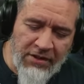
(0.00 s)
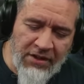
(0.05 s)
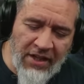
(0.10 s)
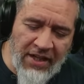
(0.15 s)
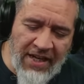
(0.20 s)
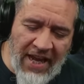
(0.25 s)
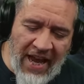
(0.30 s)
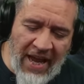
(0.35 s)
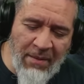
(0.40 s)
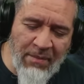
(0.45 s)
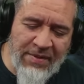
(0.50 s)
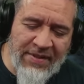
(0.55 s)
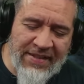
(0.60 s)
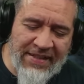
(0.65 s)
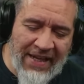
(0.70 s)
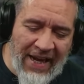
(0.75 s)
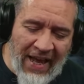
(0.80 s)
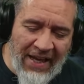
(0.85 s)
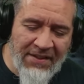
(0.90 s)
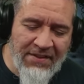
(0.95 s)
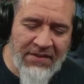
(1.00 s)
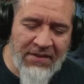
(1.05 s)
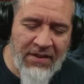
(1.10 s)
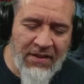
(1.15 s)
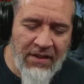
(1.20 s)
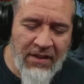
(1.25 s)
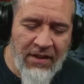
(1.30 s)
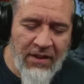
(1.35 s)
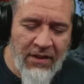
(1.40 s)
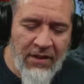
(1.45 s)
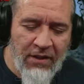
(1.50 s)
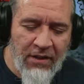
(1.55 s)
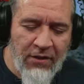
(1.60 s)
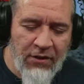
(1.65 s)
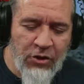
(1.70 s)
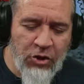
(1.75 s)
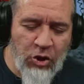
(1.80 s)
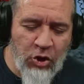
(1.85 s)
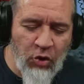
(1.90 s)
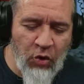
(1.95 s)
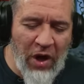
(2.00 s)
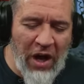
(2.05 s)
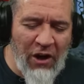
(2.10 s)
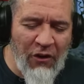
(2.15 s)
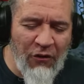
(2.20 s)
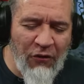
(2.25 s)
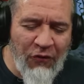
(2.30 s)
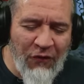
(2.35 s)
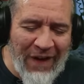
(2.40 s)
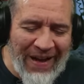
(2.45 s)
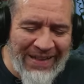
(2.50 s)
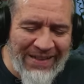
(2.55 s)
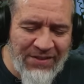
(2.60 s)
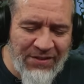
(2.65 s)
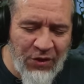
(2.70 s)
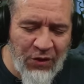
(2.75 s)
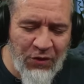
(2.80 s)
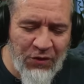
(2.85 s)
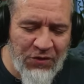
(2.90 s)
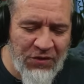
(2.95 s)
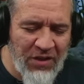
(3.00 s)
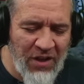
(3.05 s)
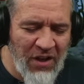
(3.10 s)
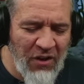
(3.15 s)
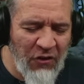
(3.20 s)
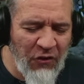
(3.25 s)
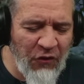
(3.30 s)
The name sliced through Alfonso's